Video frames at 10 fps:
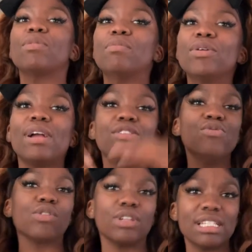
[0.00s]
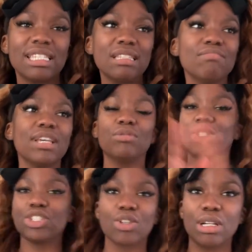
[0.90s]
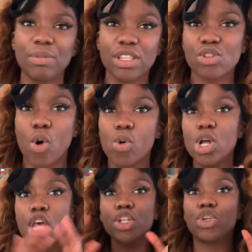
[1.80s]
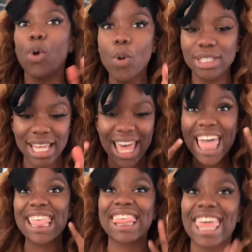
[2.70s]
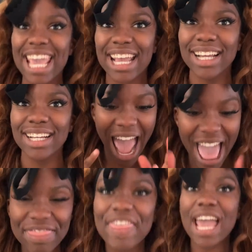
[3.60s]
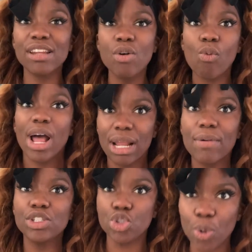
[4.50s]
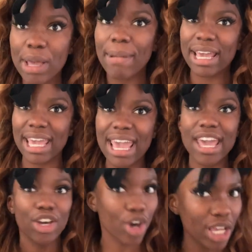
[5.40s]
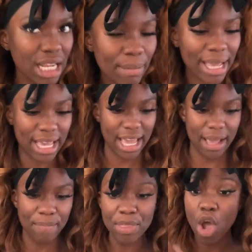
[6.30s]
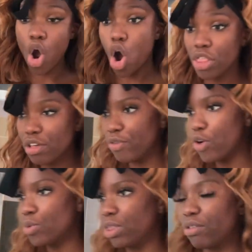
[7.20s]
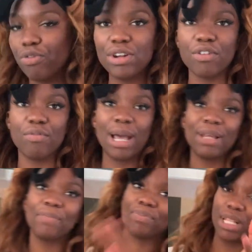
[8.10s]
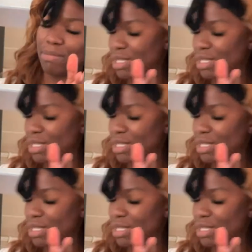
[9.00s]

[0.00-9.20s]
the mirror and you were gonna see me and it was just gonna be this whole cute thing. And then while I was doing my hair, curling my hair, on the phone with a friend of mine, let me